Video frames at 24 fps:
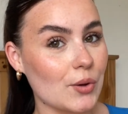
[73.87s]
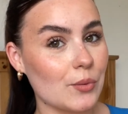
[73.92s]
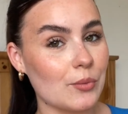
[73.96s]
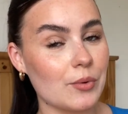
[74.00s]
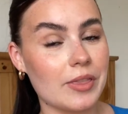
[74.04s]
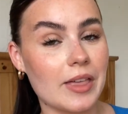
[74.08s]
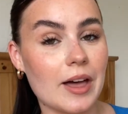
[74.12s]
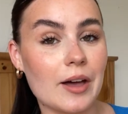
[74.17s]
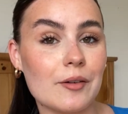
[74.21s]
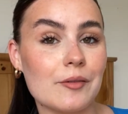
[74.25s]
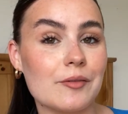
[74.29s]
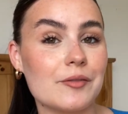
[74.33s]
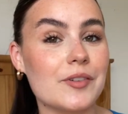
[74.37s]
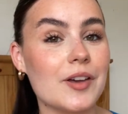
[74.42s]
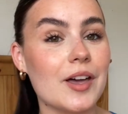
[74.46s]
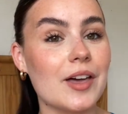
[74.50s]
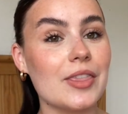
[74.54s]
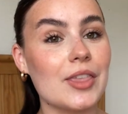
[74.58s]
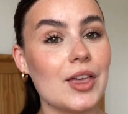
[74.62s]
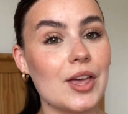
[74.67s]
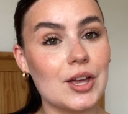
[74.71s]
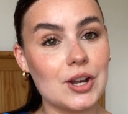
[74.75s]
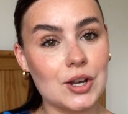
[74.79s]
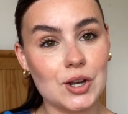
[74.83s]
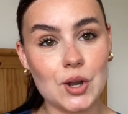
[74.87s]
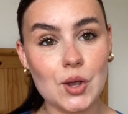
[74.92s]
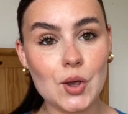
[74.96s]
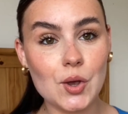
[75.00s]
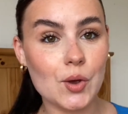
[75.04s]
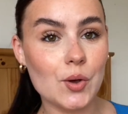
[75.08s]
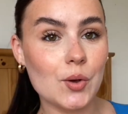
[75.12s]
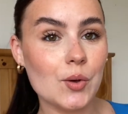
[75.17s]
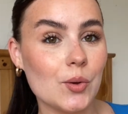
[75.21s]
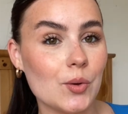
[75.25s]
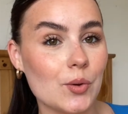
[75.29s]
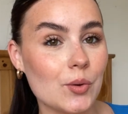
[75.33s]
without further
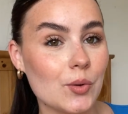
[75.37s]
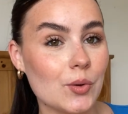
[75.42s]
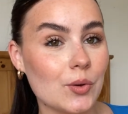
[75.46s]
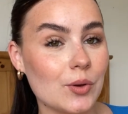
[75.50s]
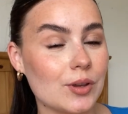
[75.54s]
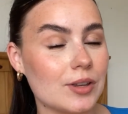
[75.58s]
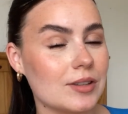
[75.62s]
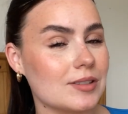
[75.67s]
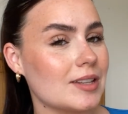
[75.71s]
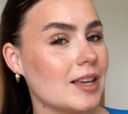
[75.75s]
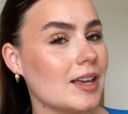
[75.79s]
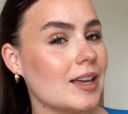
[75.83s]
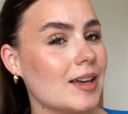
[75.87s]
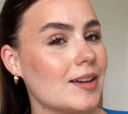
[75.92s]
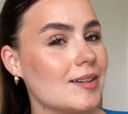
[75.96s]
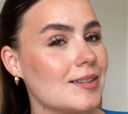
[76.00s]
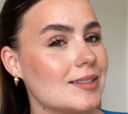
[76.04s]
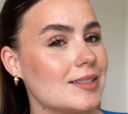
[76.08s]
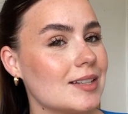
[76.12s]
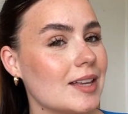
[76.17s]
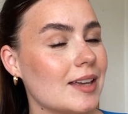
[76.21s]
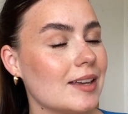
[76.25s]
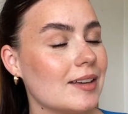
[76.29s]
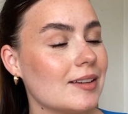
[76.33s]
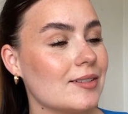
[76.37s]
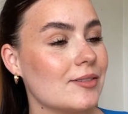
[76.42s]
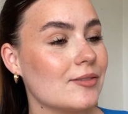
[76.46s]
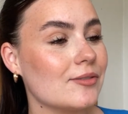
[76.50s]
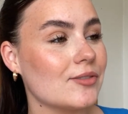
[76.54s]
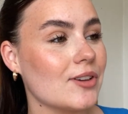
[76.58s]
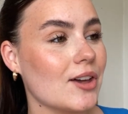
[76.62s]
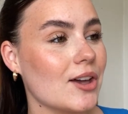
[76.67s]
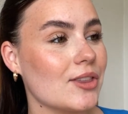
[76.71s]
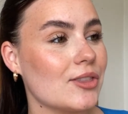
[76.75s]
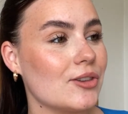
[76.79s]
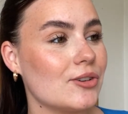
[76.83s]
ado, is that how you say it?
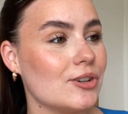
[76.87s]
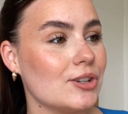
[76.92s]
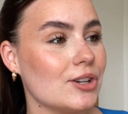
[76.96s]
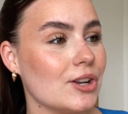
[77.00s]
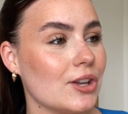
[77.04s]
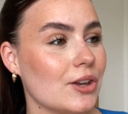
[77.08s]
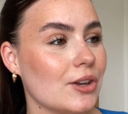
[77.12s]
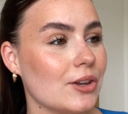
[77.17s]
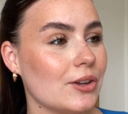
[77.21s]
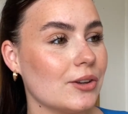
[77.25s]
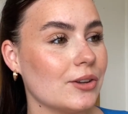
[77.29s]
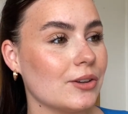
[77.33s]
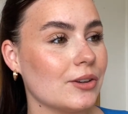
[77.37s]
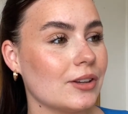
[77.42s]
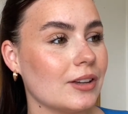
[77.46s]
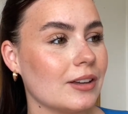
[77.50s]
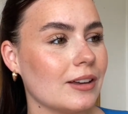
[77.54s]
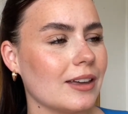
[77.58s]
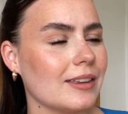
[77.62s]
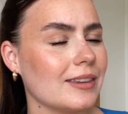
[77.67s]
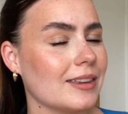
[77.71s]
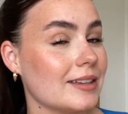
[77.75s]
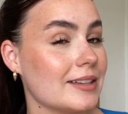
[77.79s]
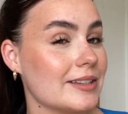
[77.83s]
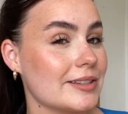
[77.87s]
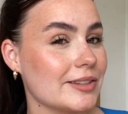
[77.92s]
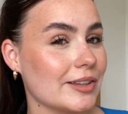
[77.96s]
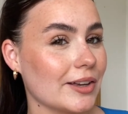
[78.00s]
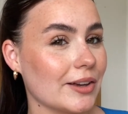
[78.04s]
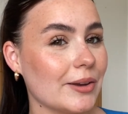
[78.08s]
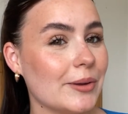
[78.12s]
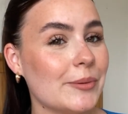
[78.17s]
Further ado, I think so.